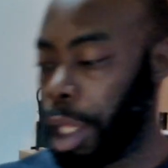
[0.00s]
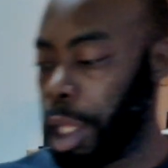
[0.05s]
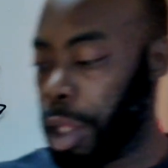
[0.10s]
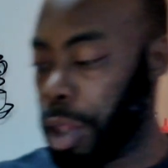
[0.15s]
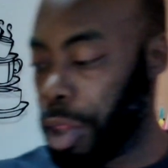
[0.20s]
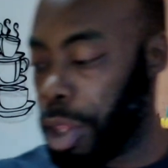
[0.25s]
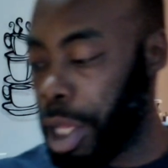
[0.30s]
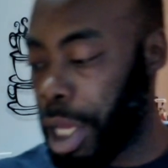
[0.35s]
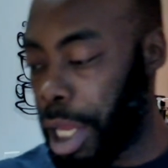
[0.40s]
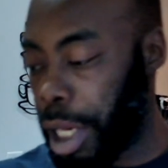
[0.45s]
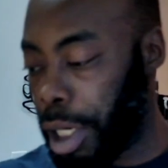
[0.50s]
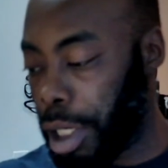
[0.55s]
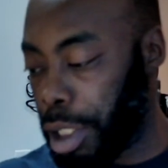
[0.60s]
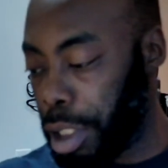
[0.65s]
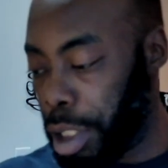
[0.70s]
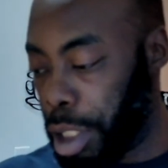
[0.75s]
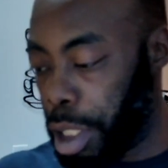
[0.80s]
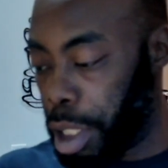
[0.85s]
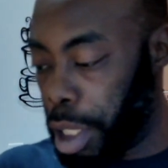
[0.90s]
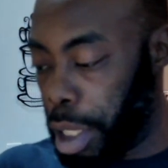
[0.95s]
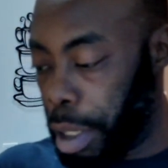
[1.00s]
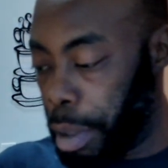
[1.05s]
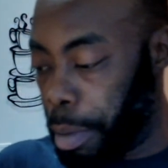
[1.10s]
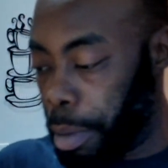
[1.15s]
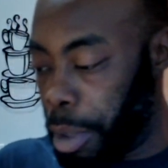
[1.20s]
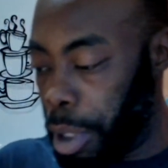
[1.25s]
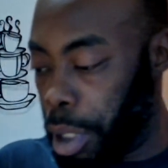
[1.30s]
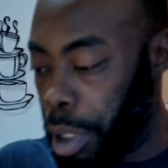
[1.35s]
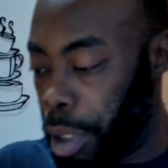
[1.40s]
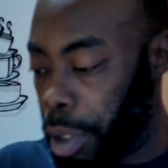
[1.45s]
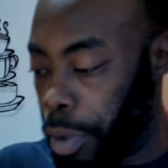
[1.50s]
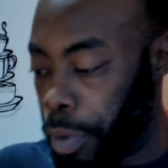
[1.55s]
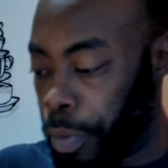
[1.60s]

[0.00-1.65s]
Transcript: And that is them.